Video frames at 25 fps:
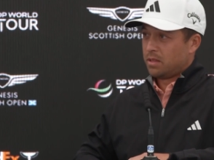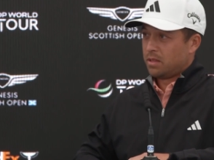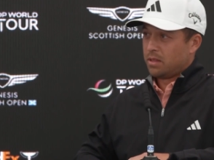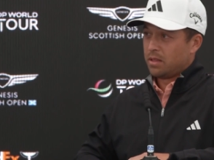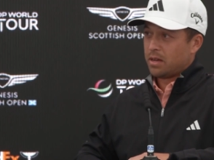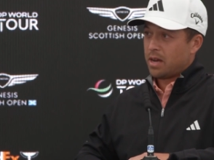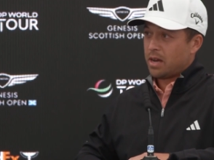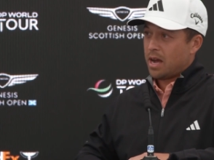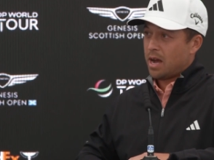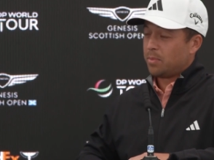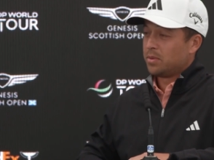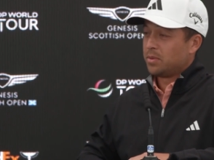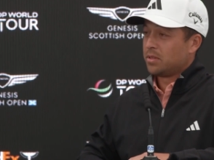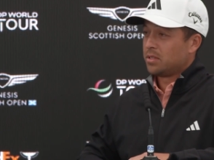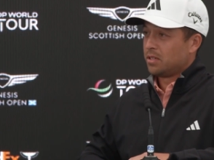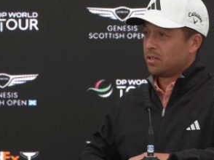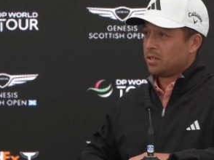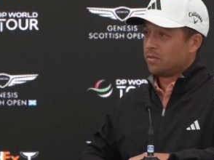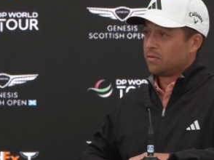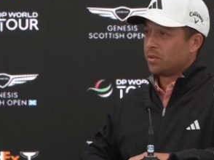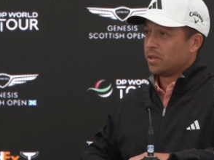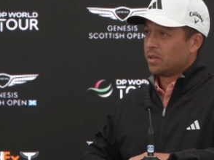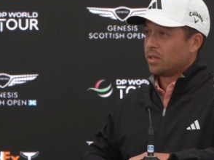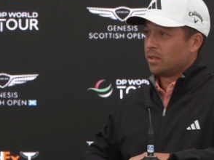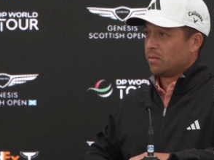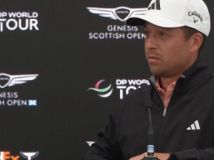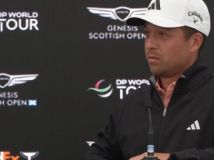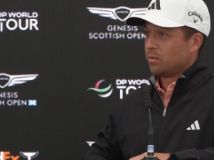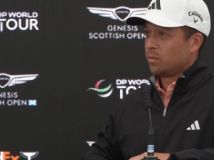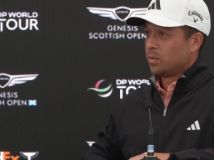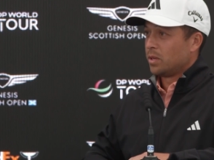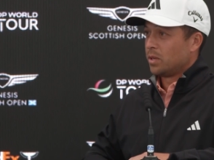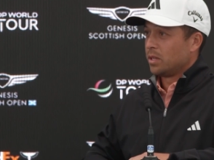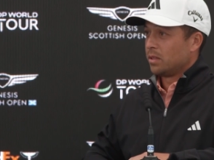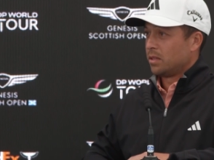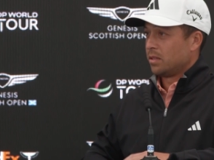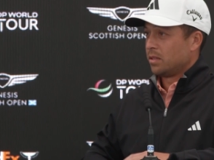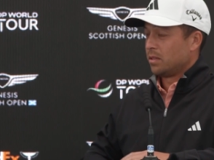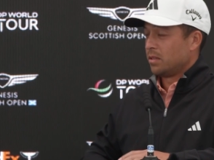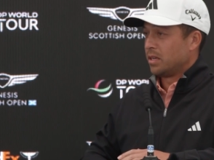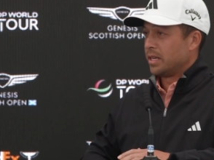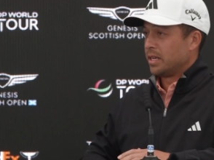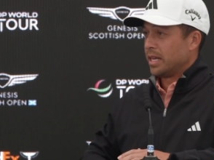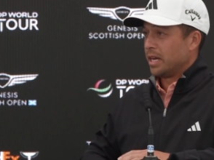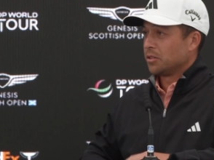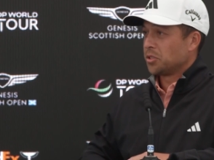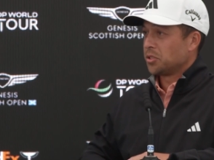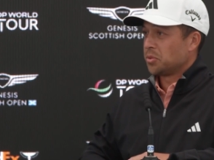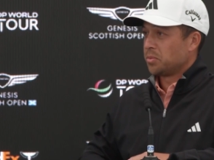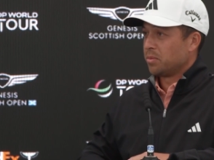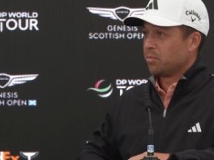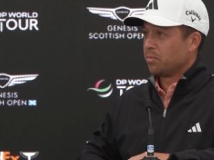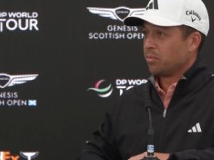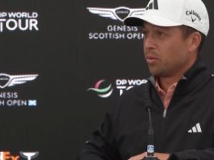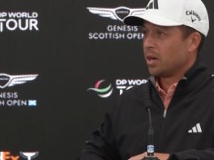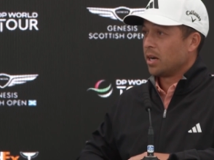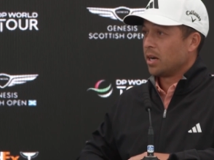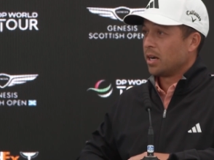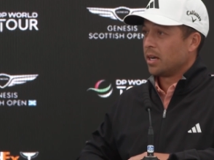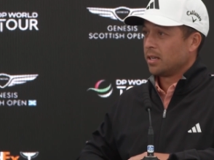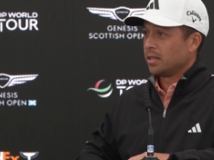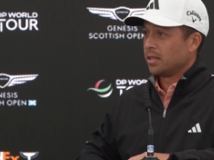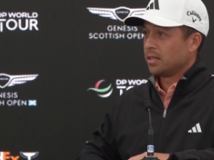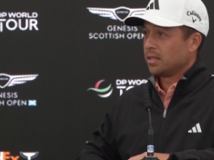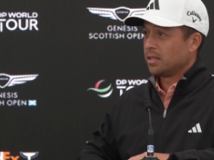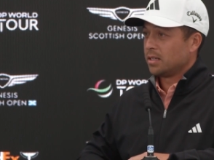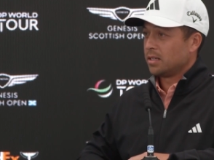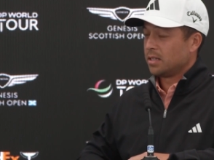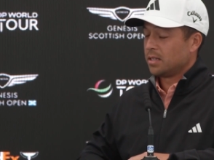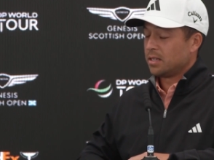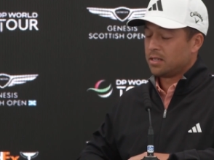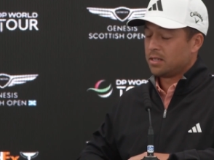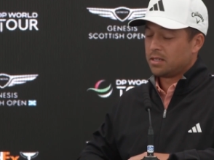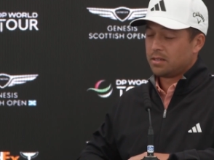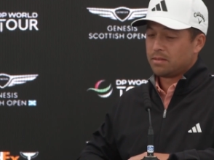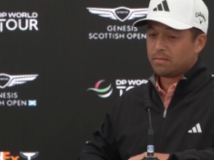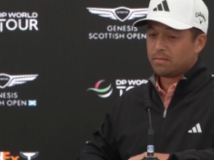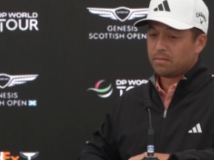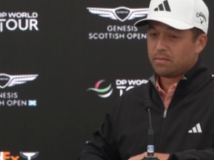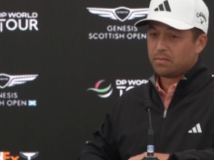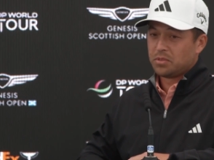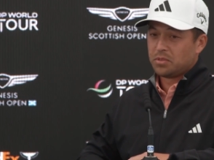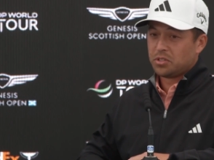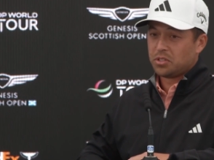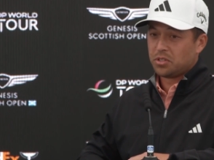the opposite of what what the announcement brought um,